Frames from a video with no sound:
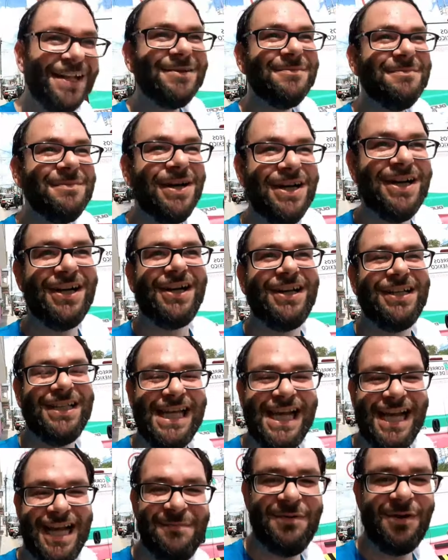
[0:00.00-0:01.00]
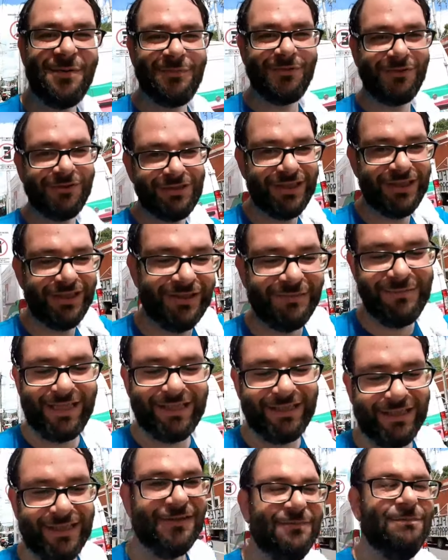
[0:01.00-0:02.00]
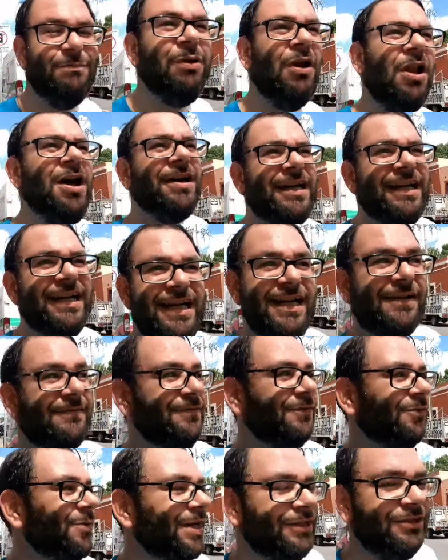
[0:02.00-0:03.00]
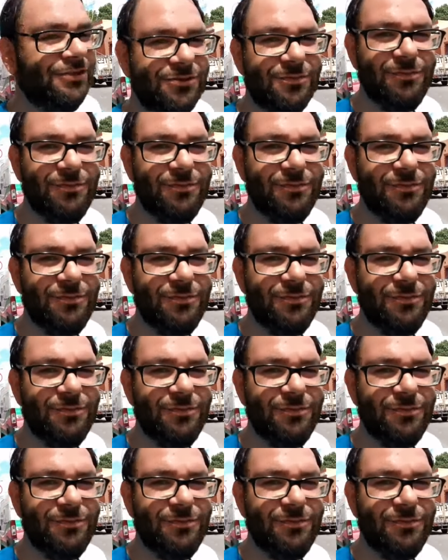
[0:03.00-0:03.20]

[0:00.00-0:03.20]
But yeah, I'm almost here. I'm like a block and a half away, 2